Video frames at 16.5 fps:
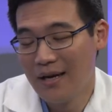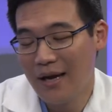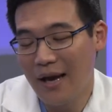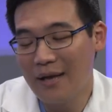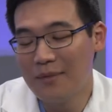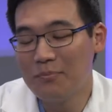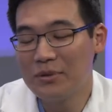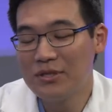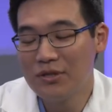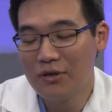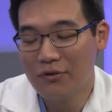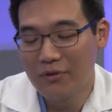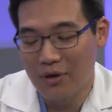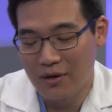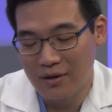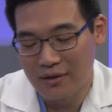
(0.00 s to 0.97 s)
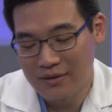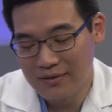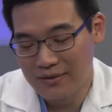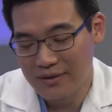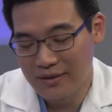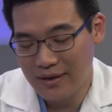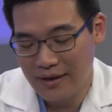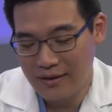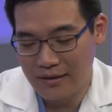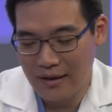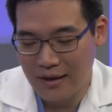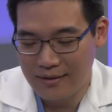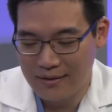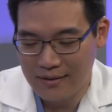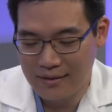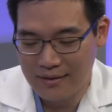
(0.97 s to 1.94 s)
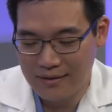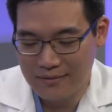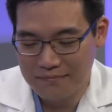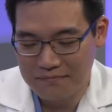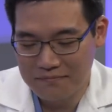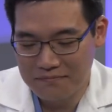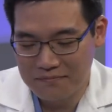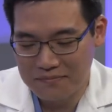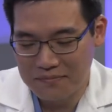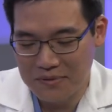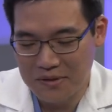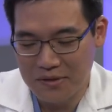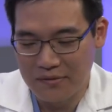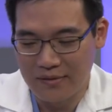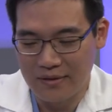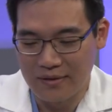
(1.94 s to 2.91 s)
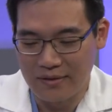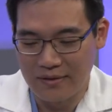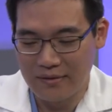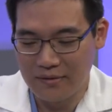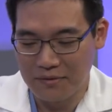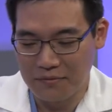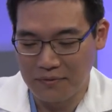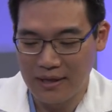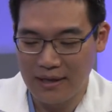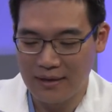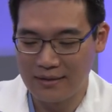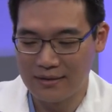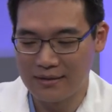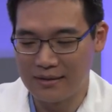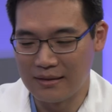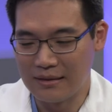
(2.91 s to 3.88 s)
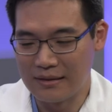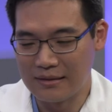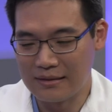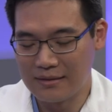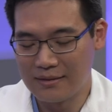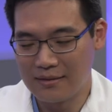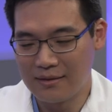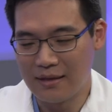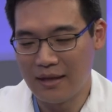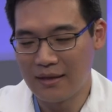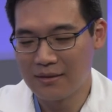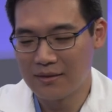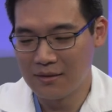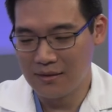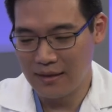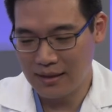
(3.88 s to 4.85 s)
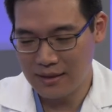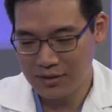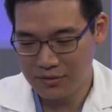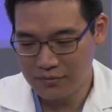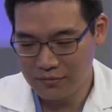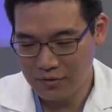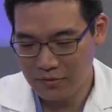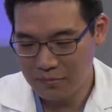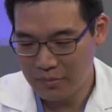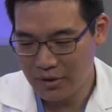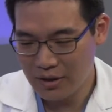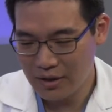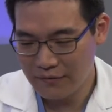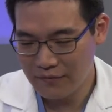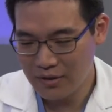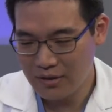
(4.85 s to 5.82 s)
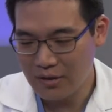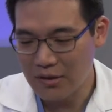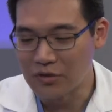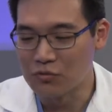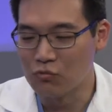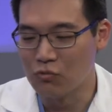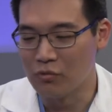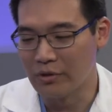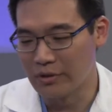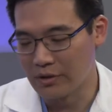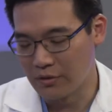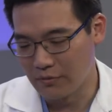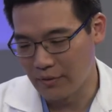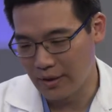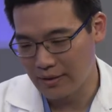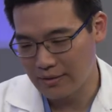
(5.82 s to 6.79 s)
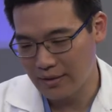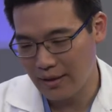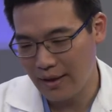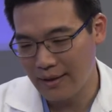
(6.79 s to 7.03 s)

And but you know what, honestly, Anna, I think you know the, the reality is the intellectual part of it is really great.